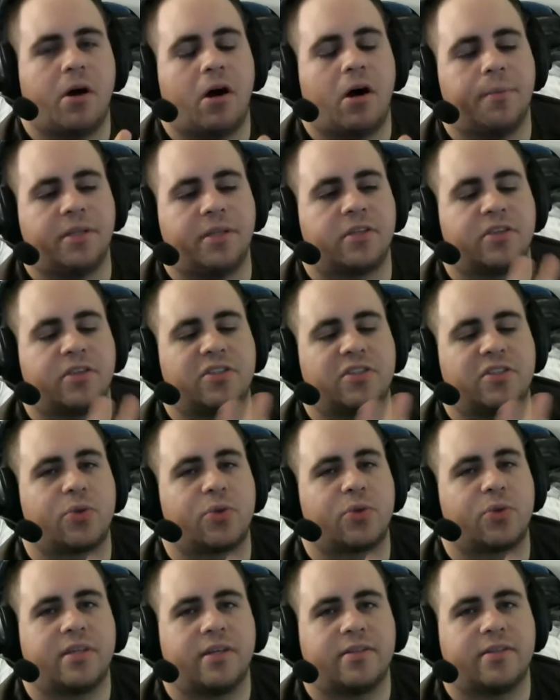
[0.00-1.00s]
It's 3
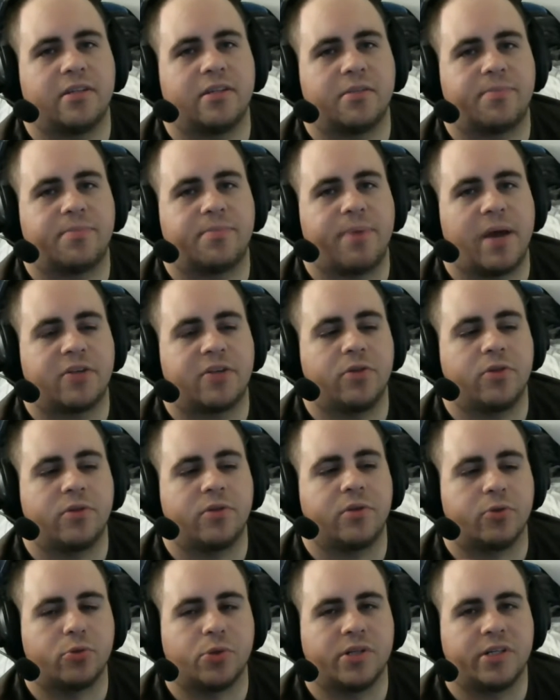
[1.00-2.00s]
seasons past due because it
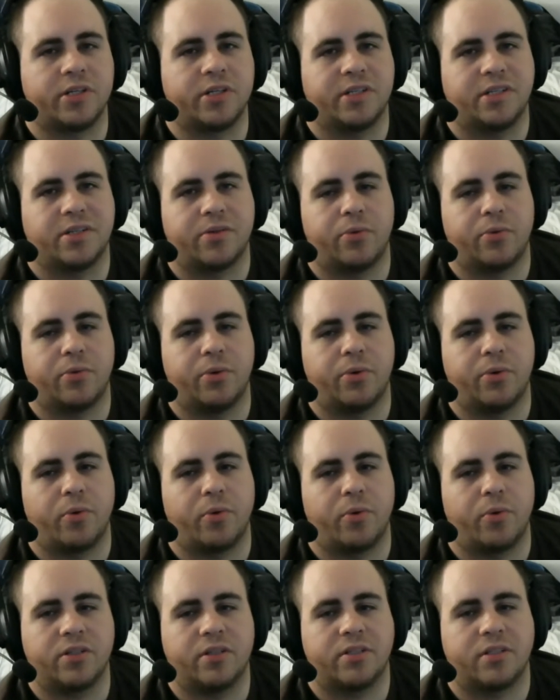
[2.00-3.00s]
was really just
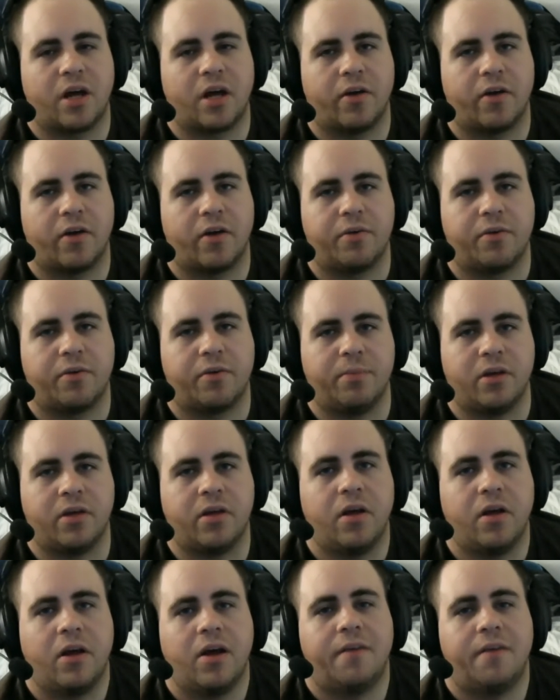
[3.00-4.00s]
originally designed to be
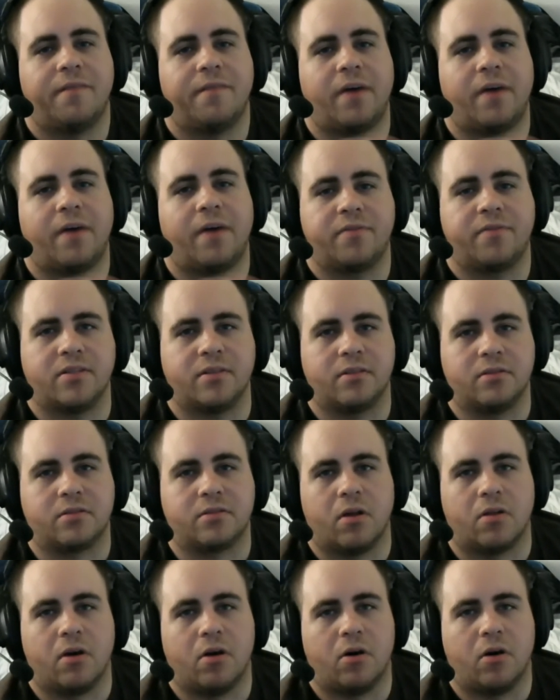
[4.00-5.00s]
5 seasons
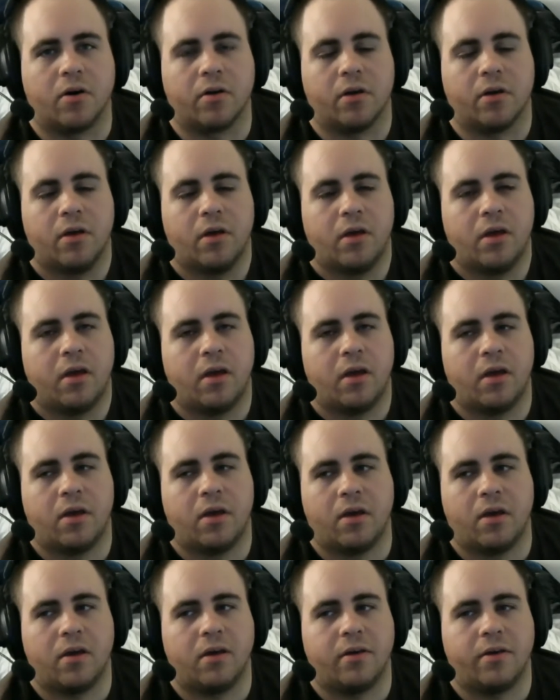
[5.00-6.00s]
long,
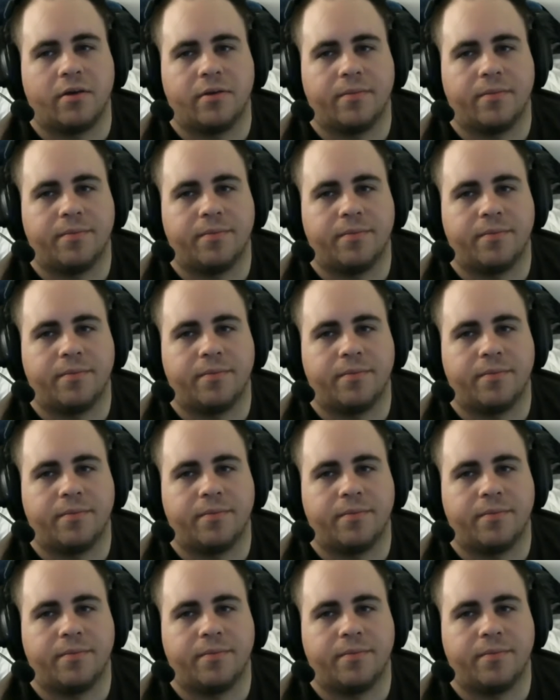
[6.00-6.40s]
and